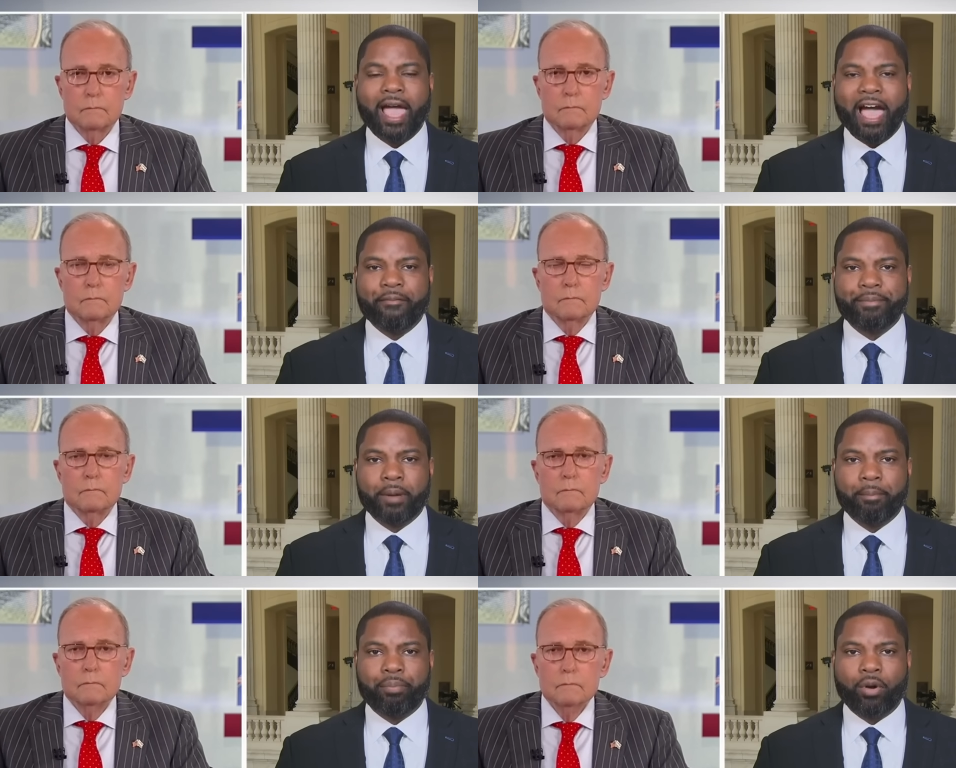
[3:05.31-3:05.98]
Speaker 1: have
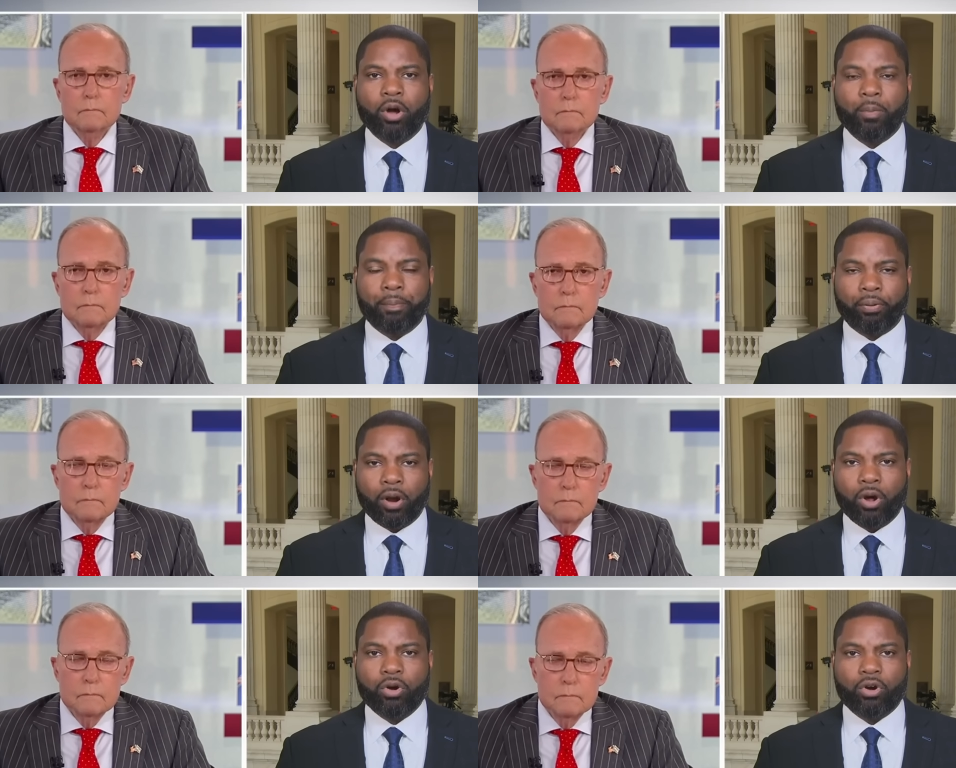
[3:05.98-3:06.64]
been
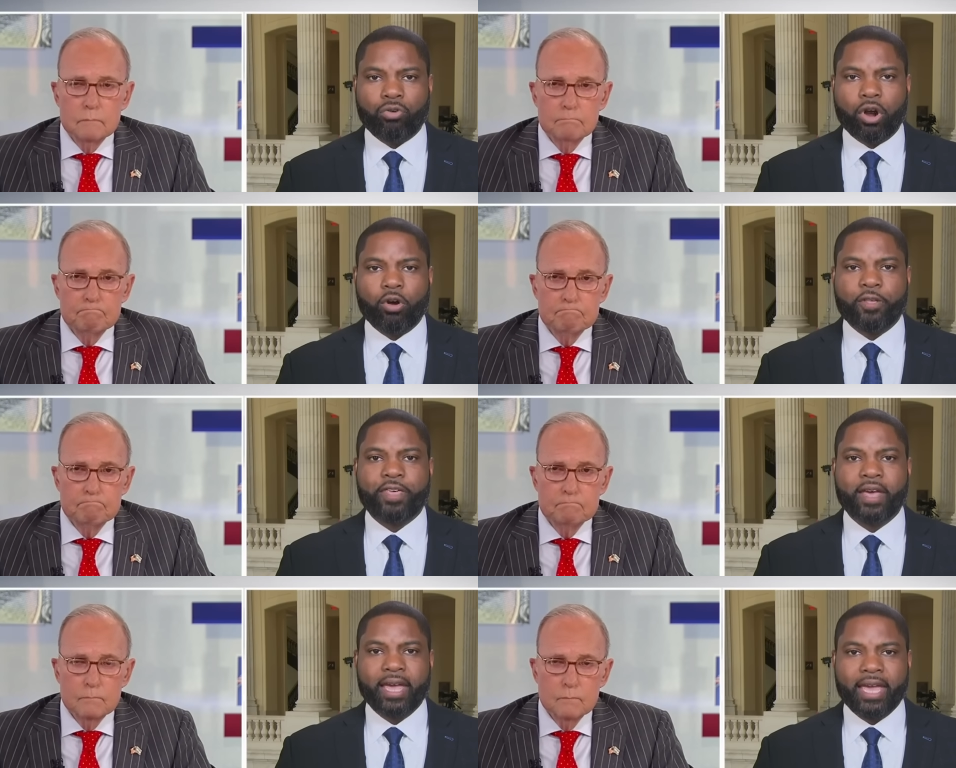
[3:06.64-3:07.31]

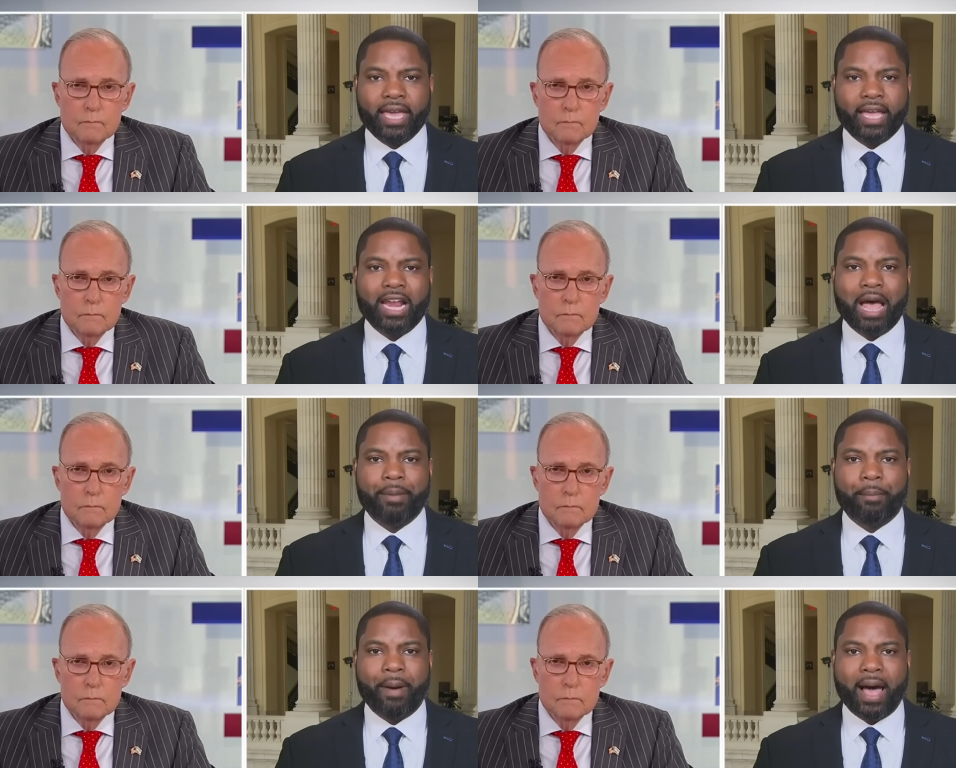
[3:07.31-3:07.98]
pro-growth
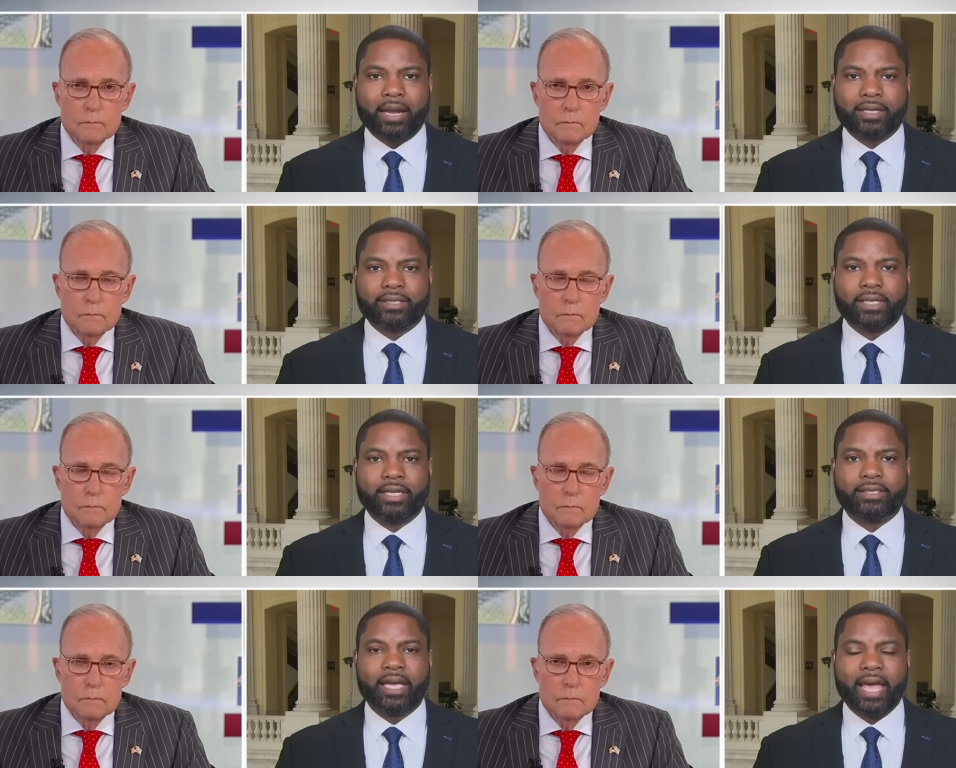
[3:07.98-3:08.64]
economic
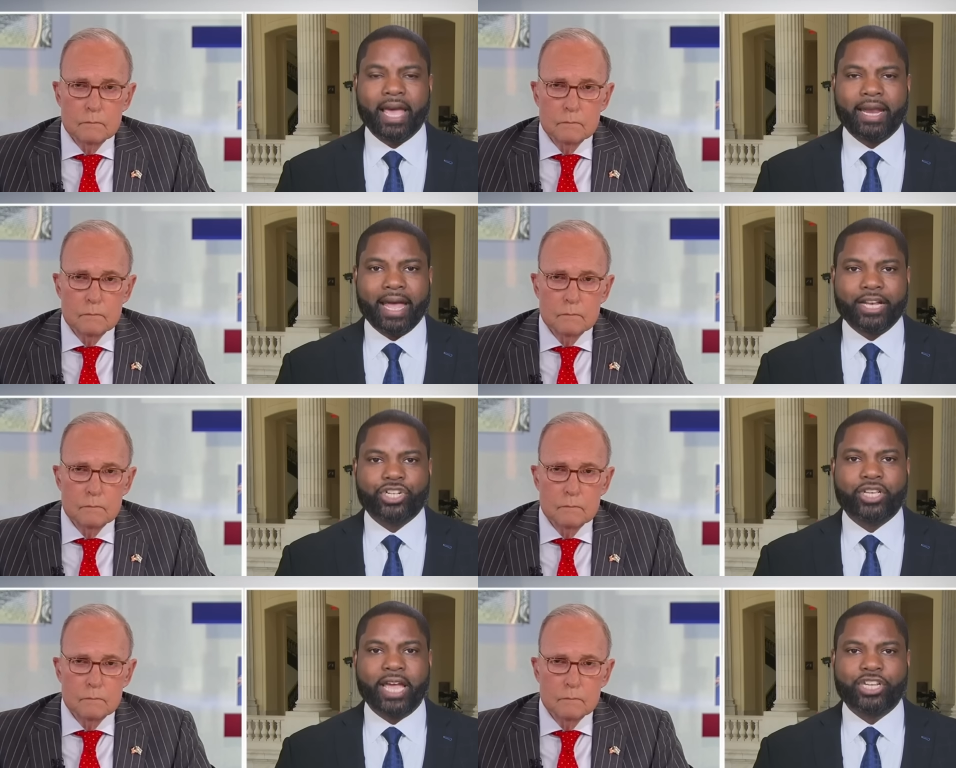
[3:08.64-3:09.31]
policies and
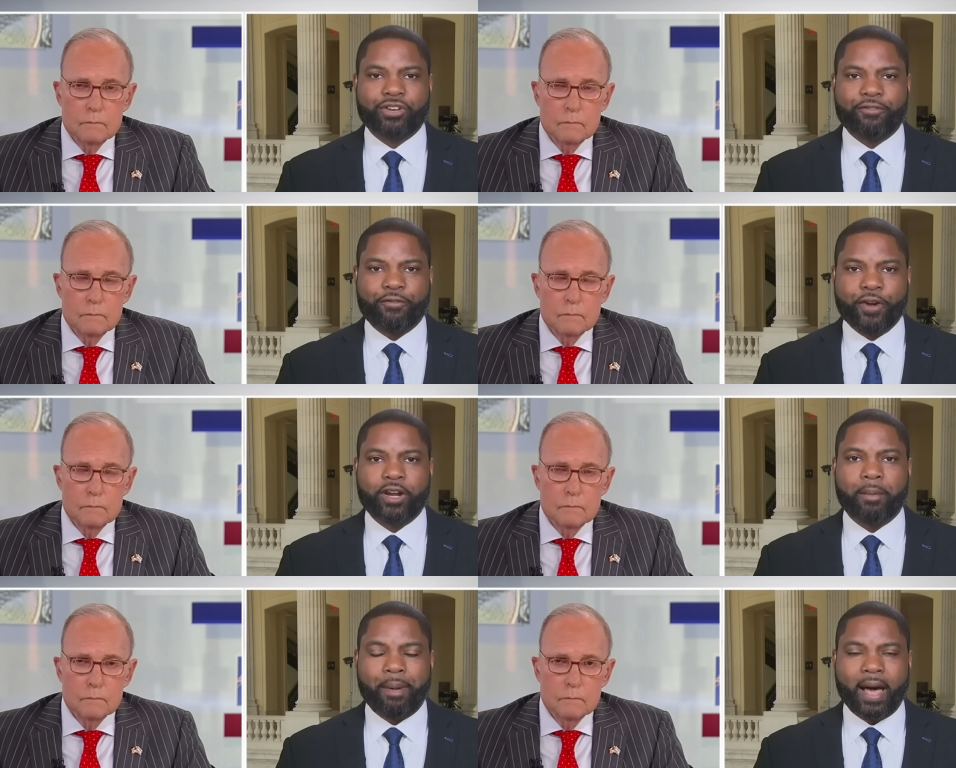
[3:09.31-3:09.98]
education
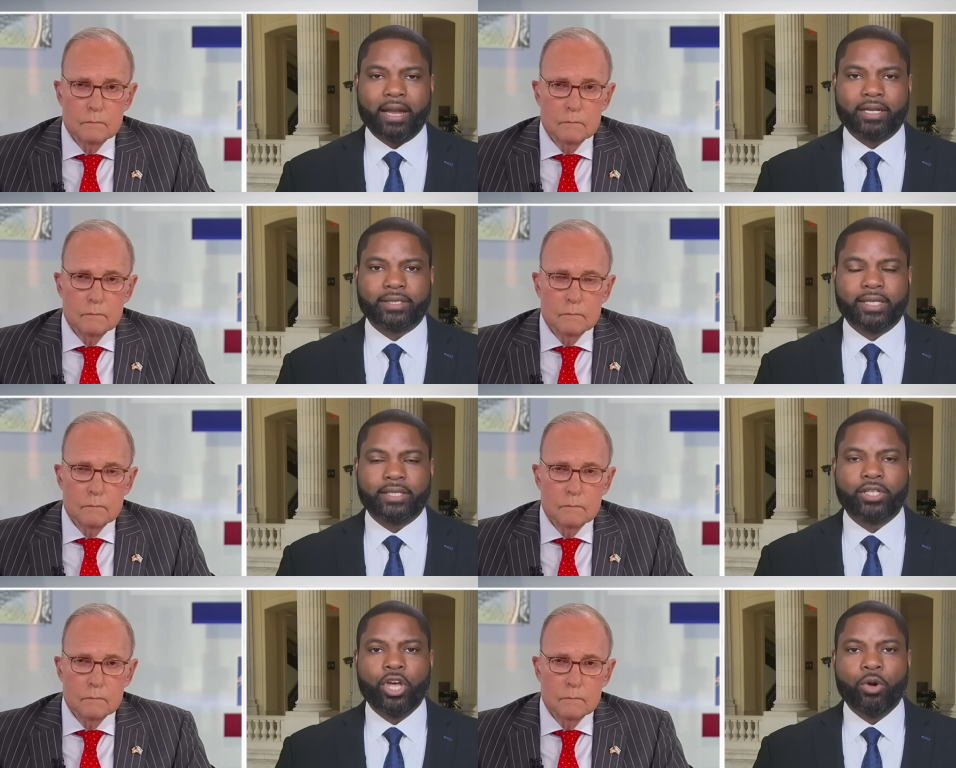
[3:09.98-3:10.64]
freedom
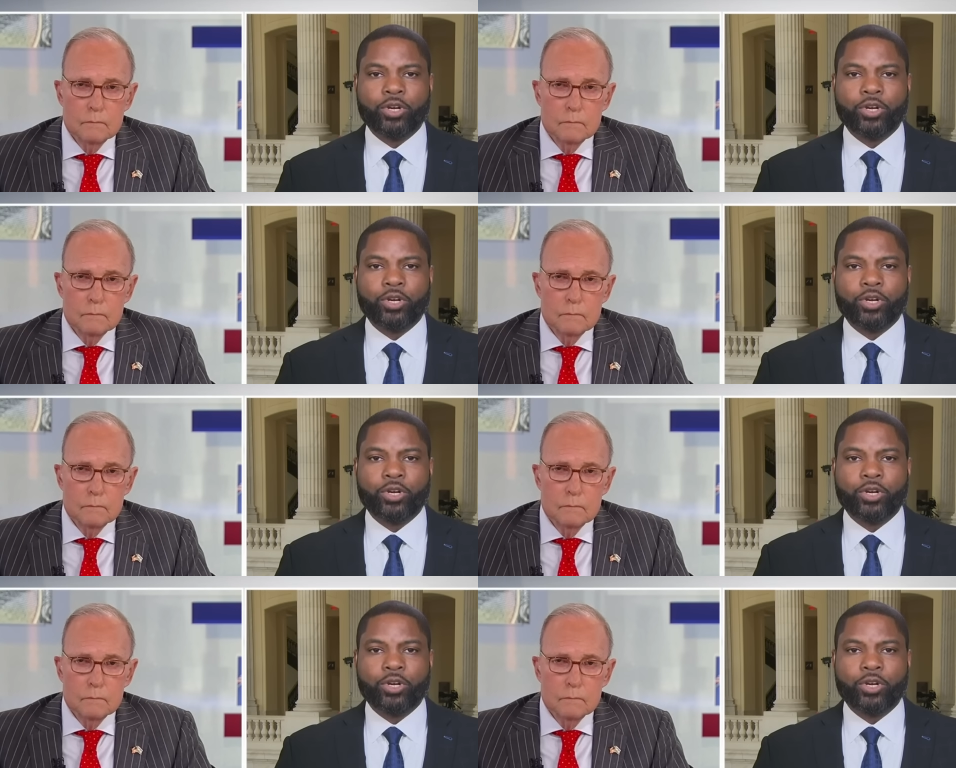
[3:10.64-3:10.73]
policies,